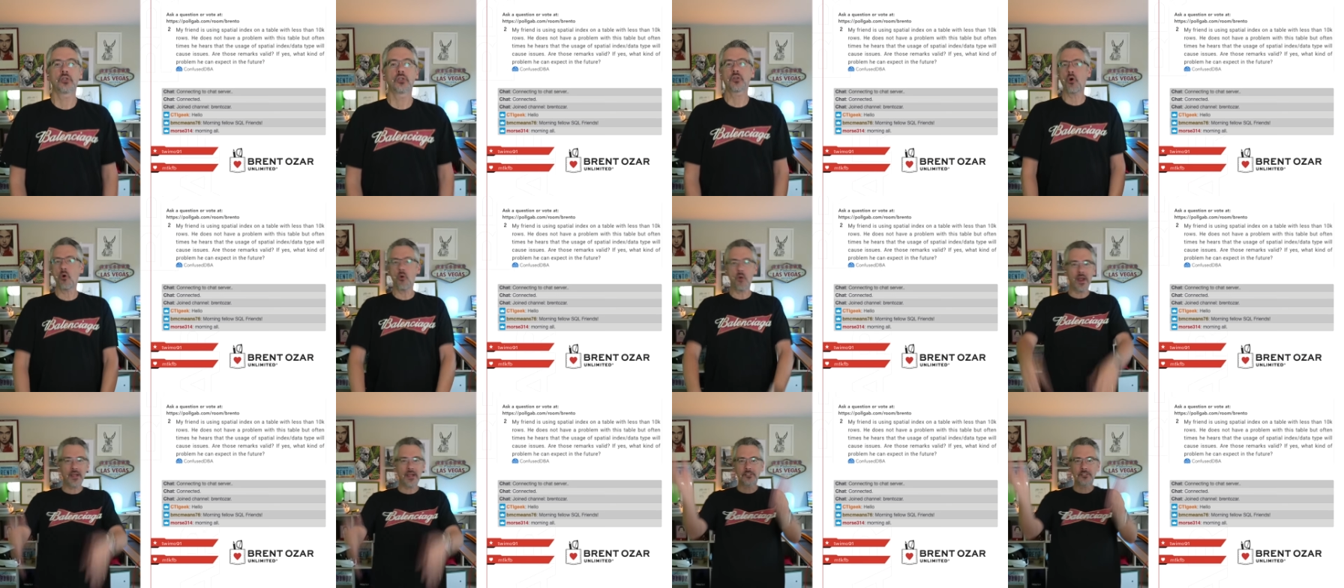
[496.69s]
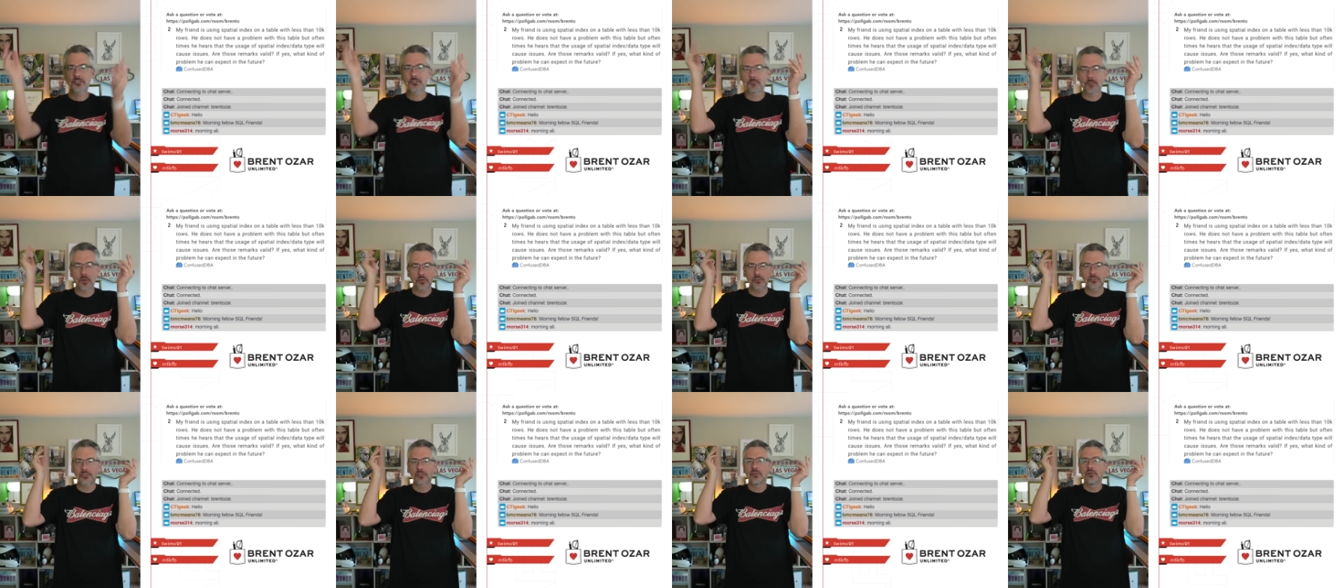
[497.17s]
Go ask the
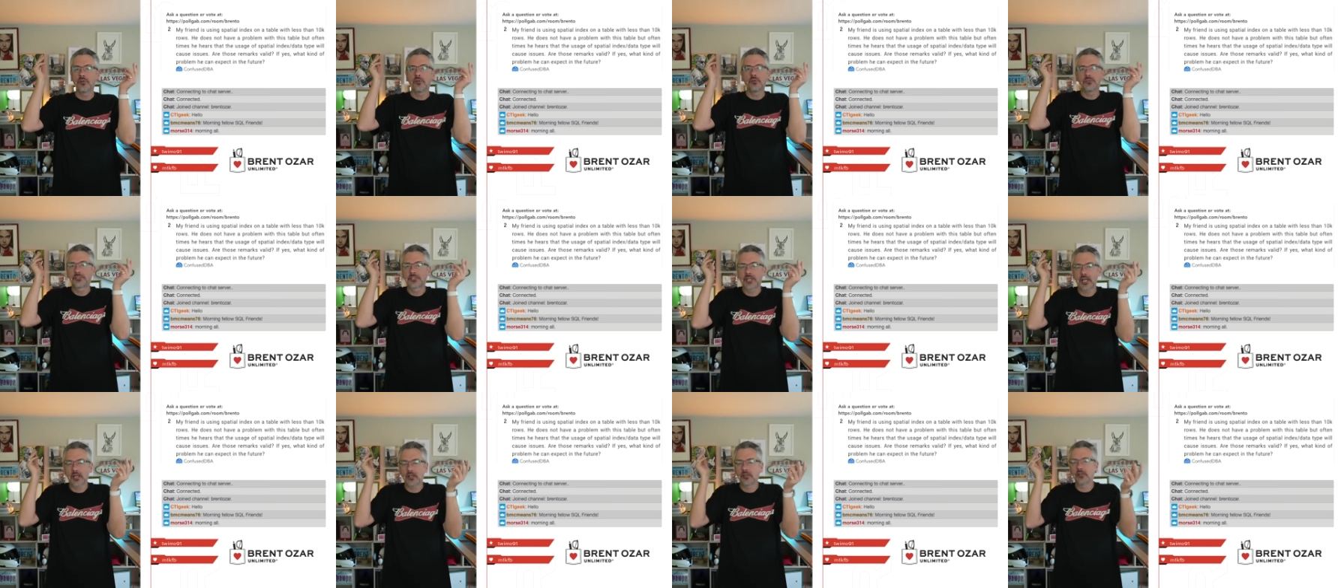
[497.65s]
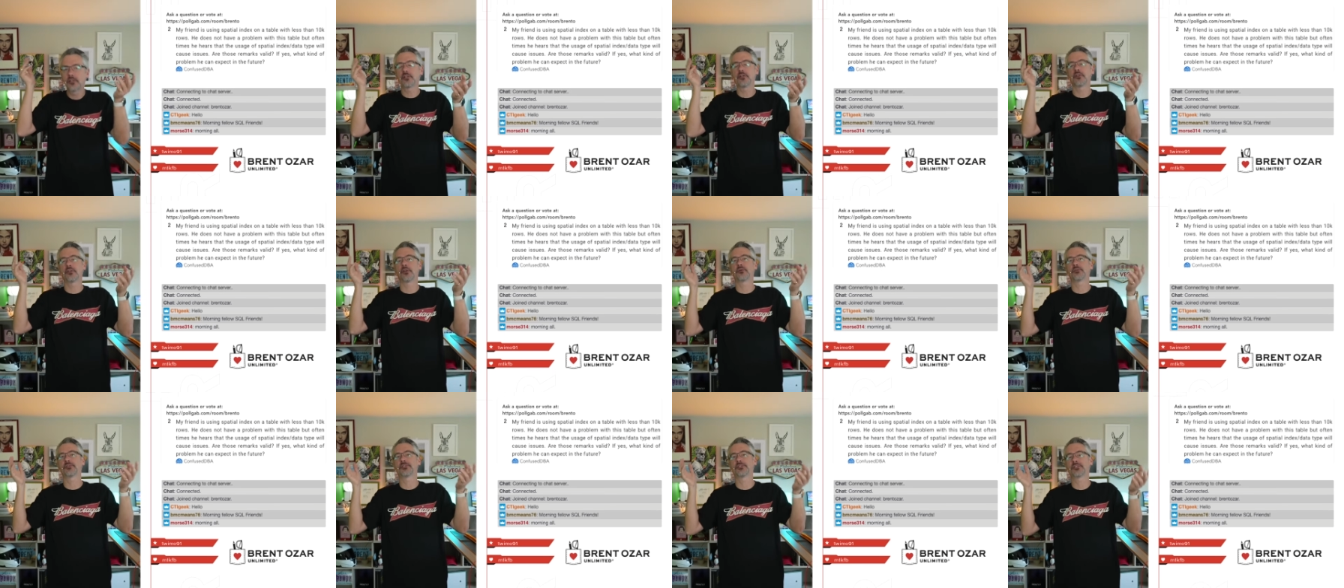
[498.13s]
person who's telling
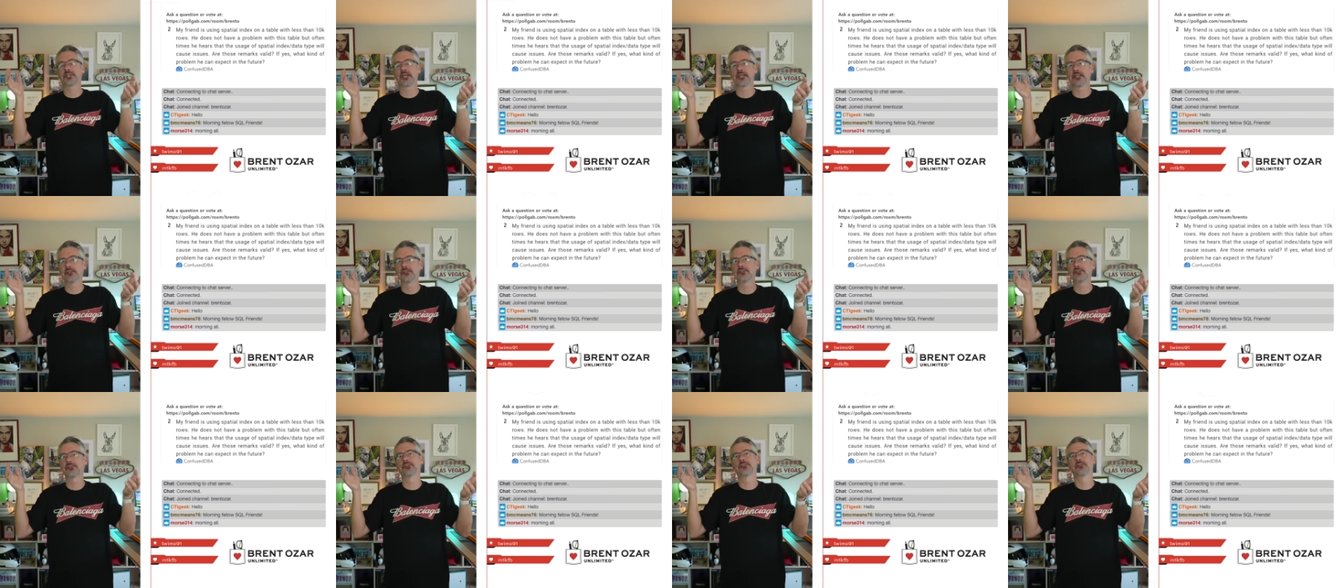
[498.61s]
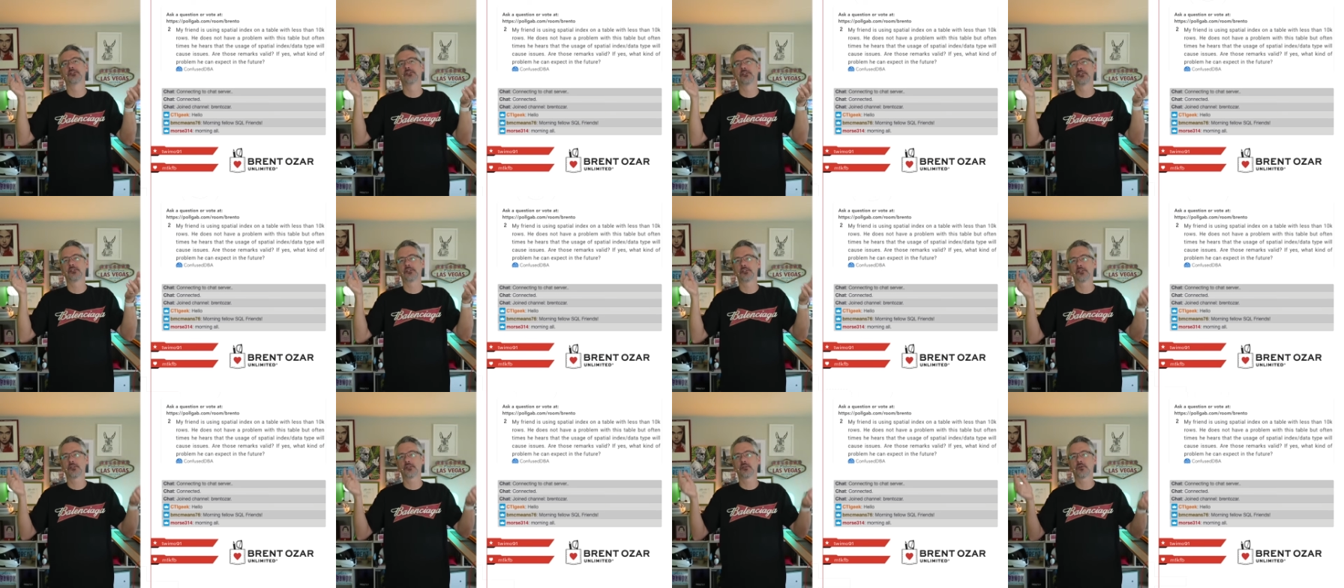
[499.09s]
you those things.
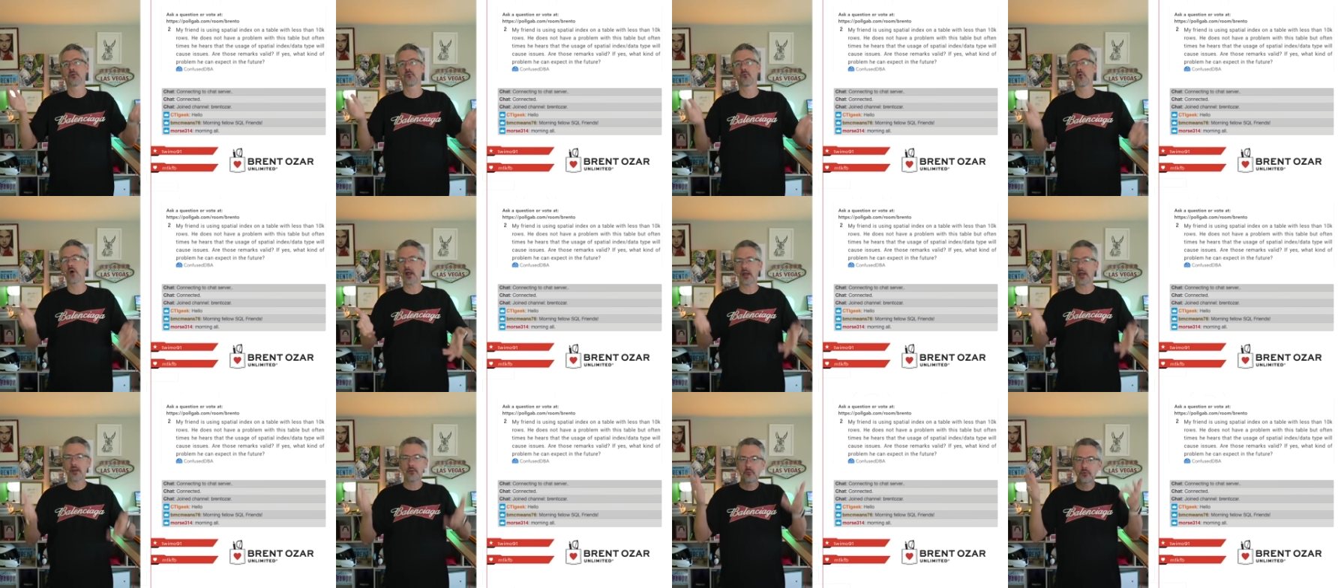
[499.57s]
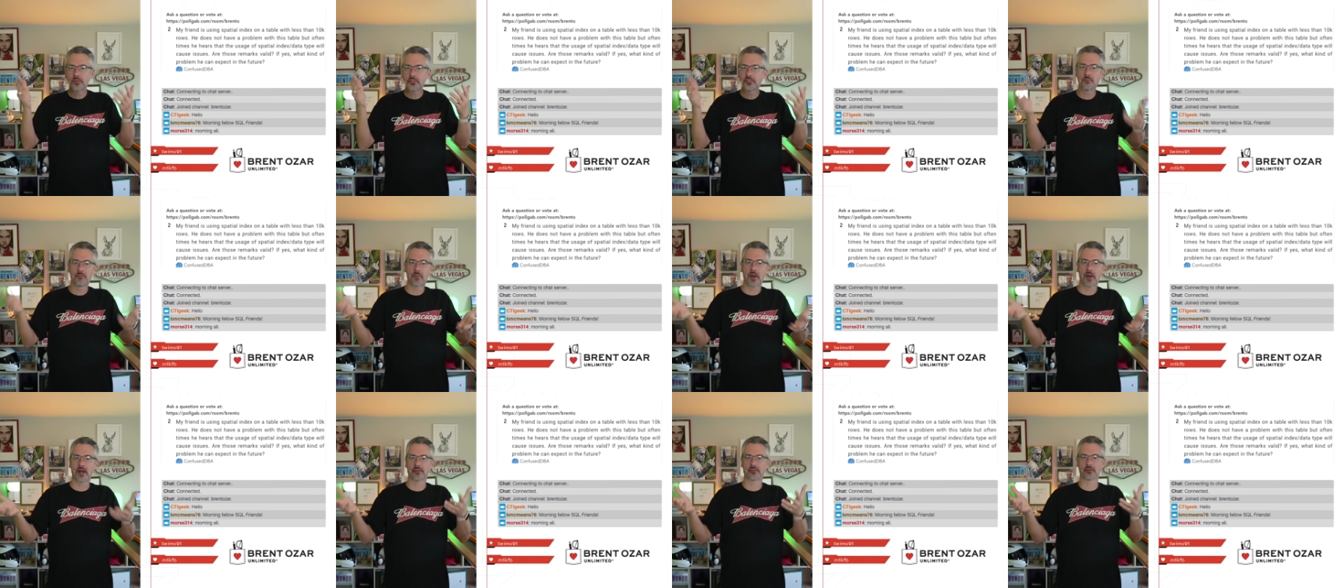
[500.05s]
Why would
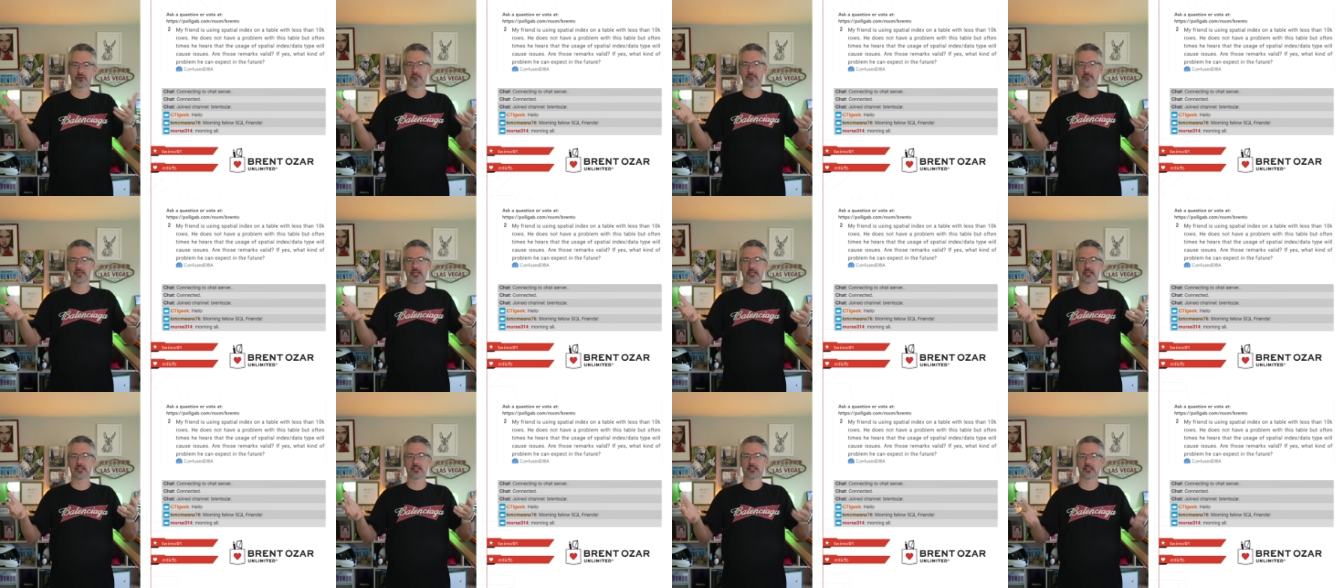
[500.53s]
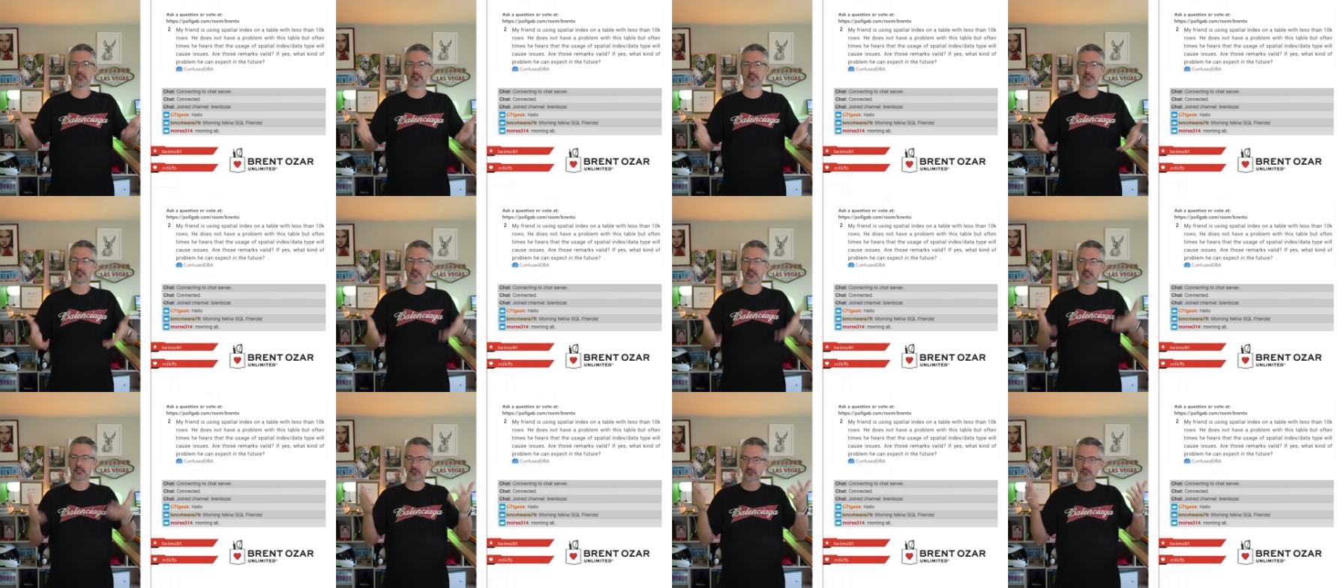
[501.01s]
you bother me?
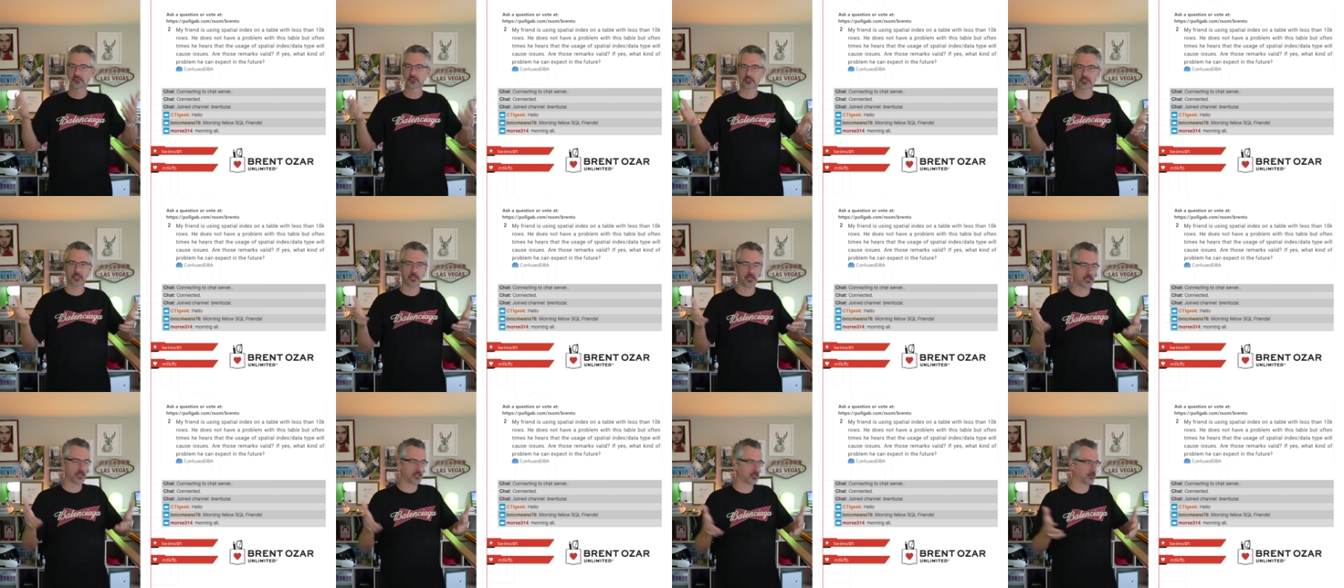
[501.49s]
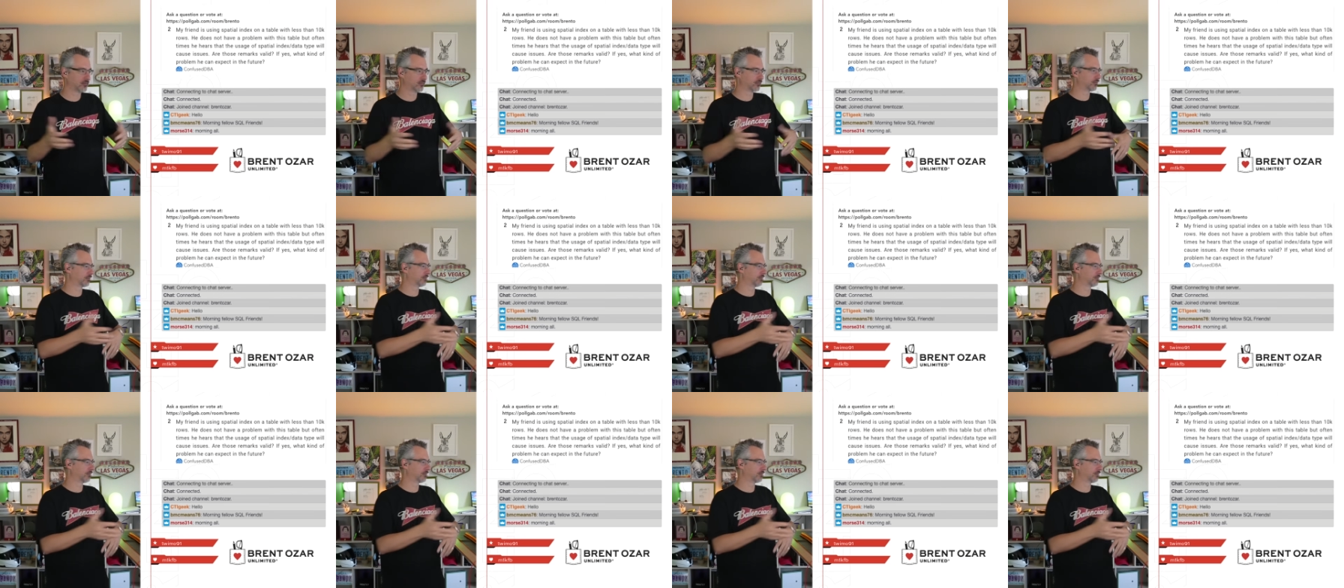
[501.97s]
That's kind of